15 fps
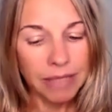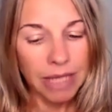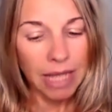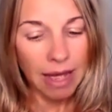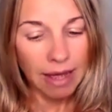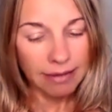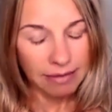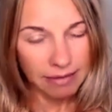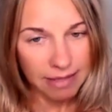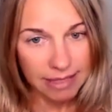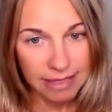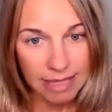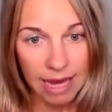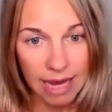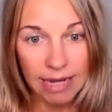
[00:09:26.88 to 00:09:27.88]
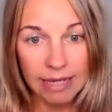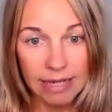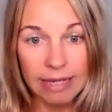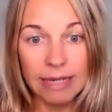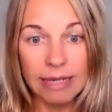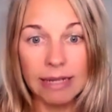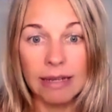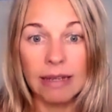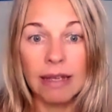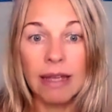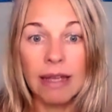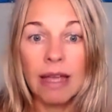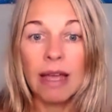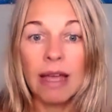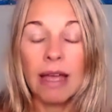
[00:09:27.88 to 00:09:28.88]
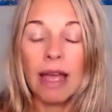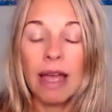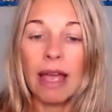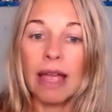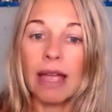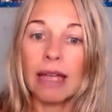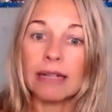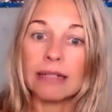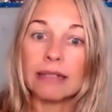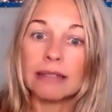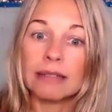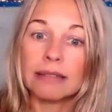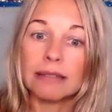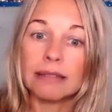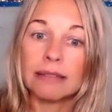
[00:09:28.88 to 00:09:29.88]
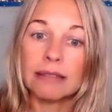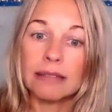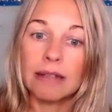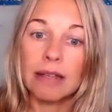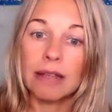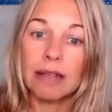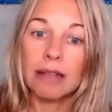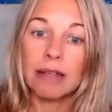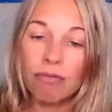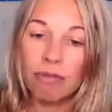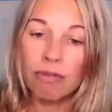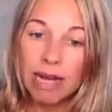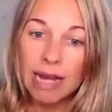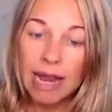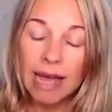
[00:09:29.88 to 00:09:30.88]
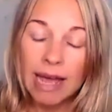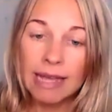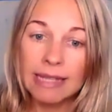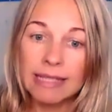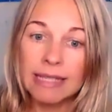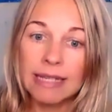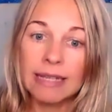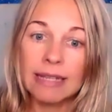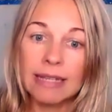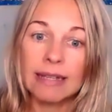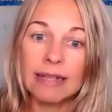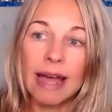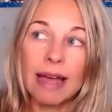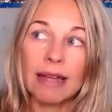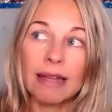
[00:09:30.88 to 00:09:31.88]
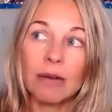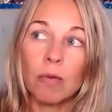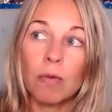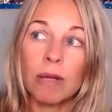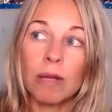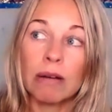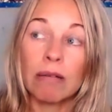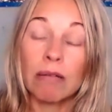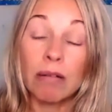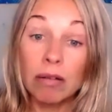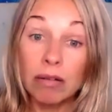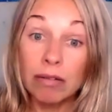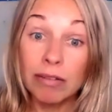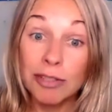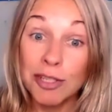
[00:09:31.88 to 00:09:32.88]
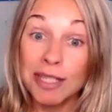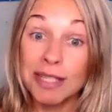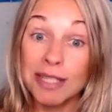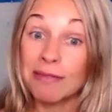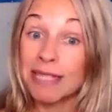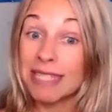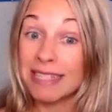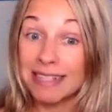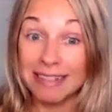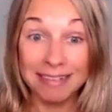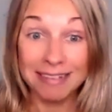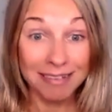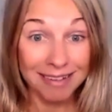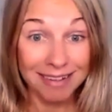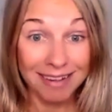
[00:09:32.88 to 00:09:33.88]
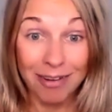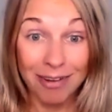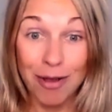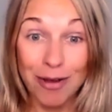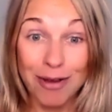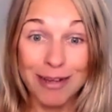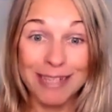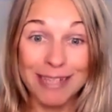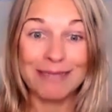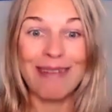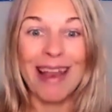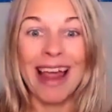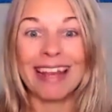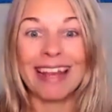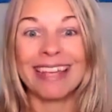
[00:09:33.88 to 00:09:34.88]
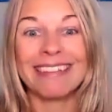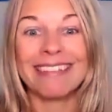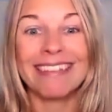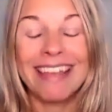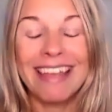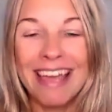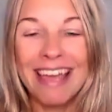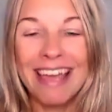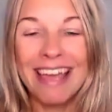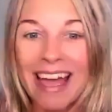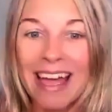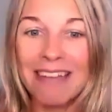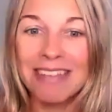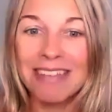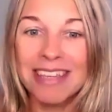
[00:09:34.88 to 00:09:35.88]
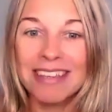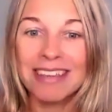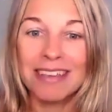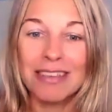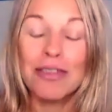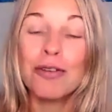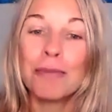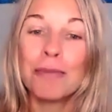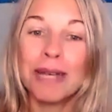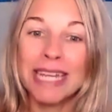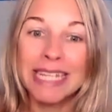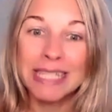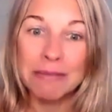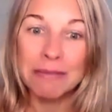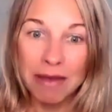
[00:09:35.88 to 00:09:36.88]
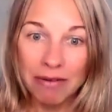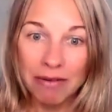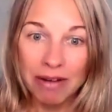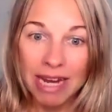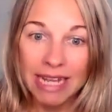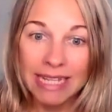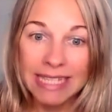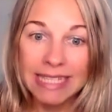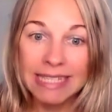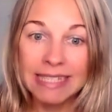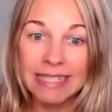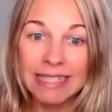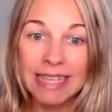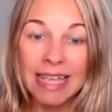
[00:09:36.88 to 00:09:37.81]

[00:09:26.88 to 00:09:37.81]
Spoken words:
understanding, and realizing that we are all just visitors on this planet having a human experience,